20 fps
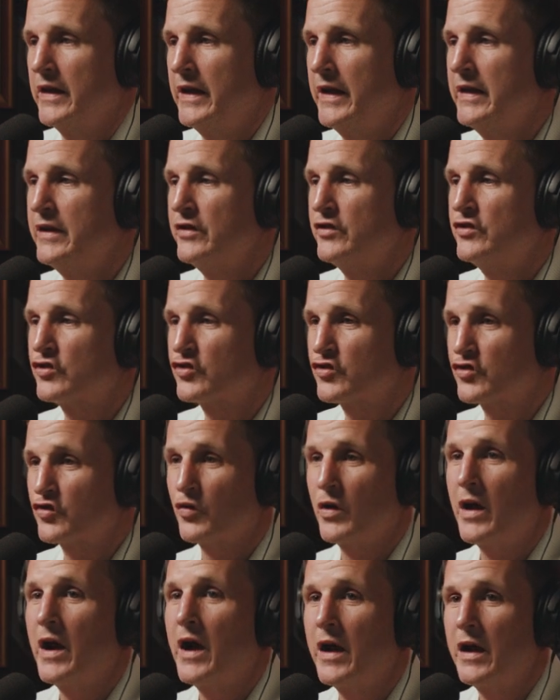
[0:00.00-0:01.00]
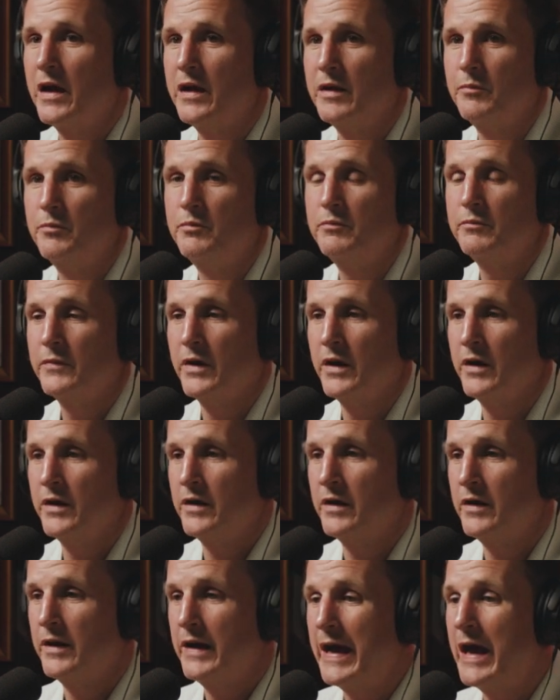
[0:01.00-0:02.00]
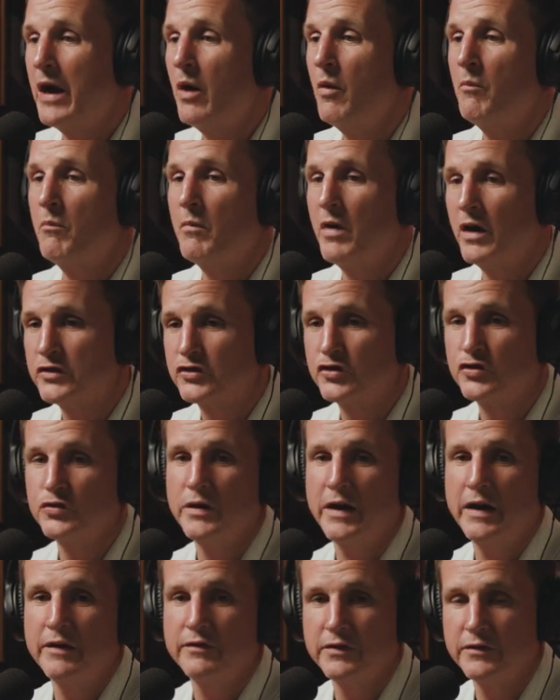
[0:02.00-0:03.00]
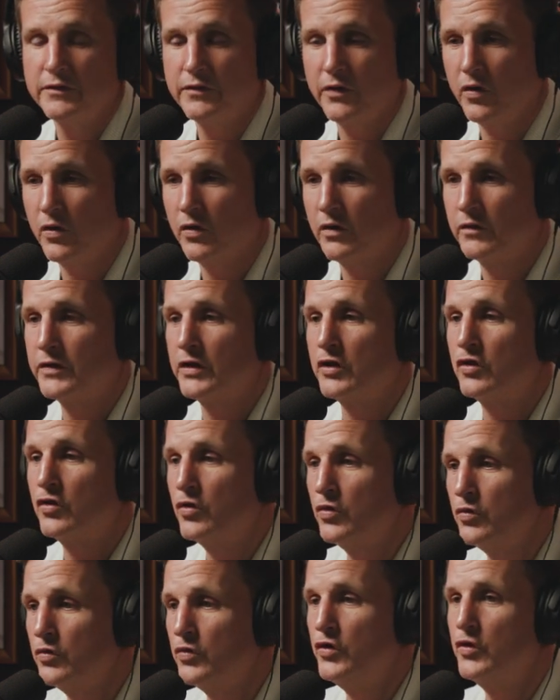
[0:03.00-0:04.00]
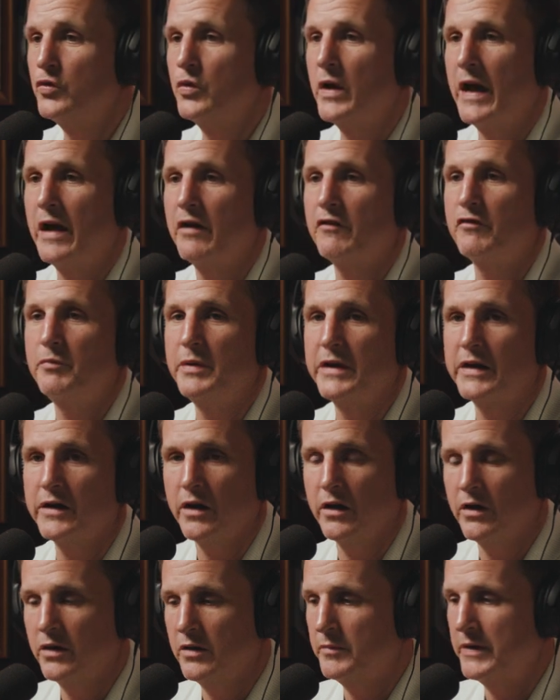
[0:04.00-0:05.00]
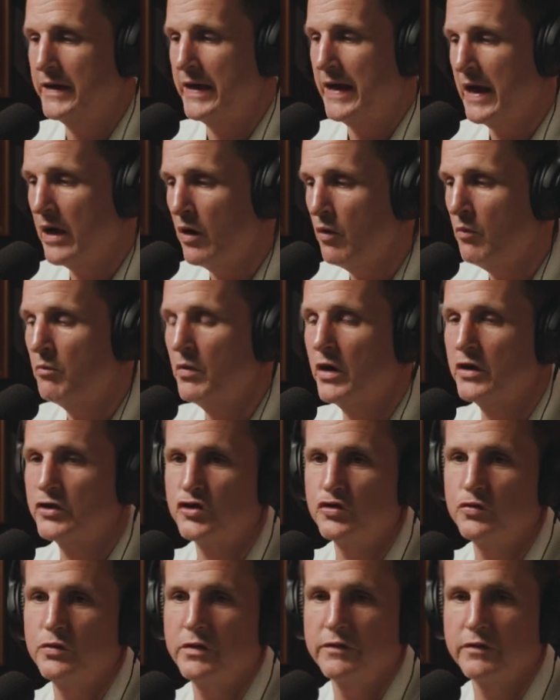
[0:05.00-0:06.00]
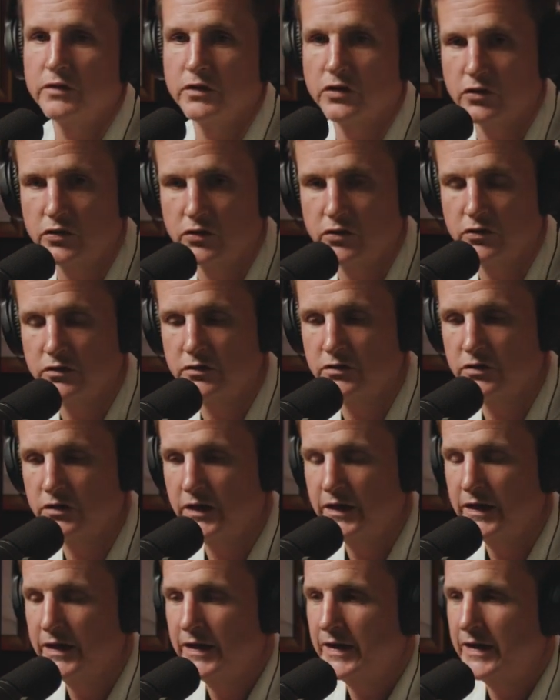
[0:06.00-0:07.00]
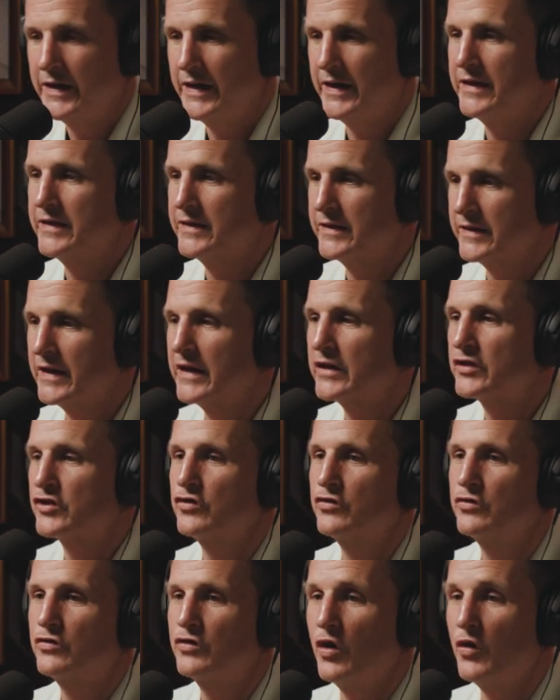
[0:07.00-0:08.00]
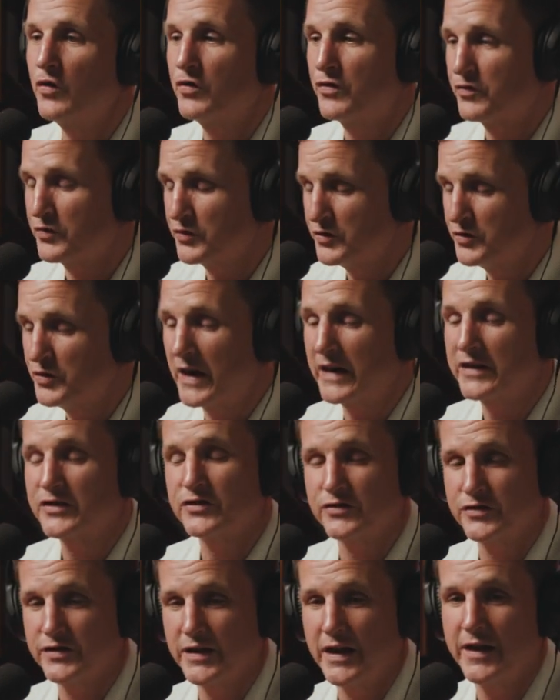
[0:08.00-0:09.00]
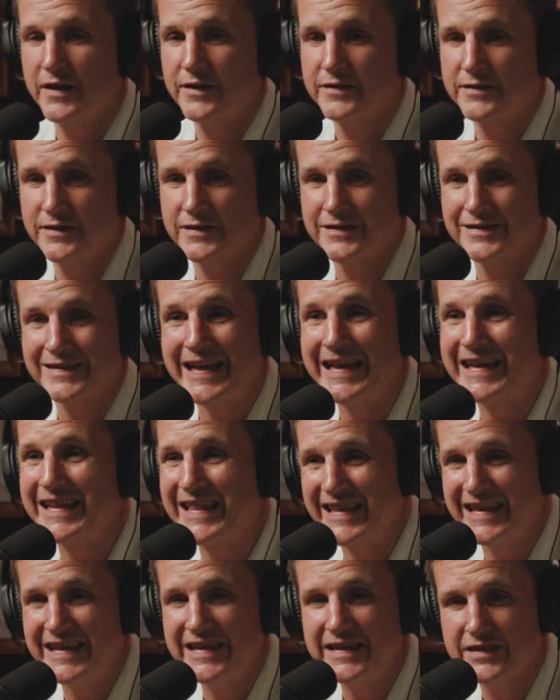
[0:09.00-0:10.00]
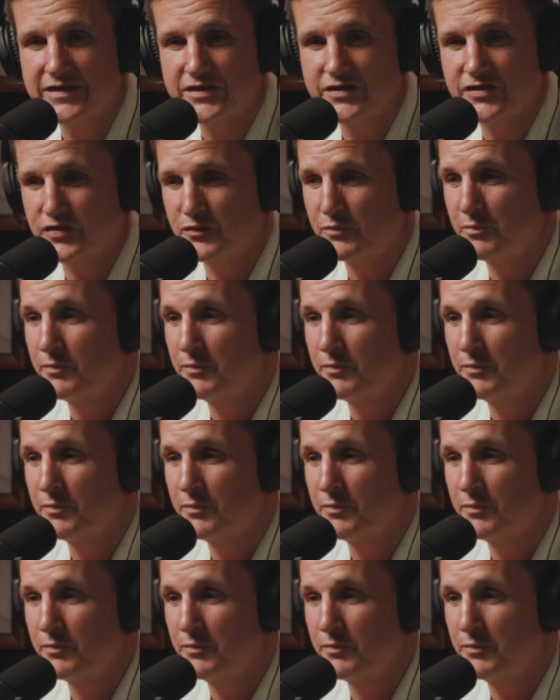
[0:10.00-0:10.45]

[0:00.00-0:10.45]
and describe how much you have evolved and who you have become and how much you have learned unless you go through exercises like these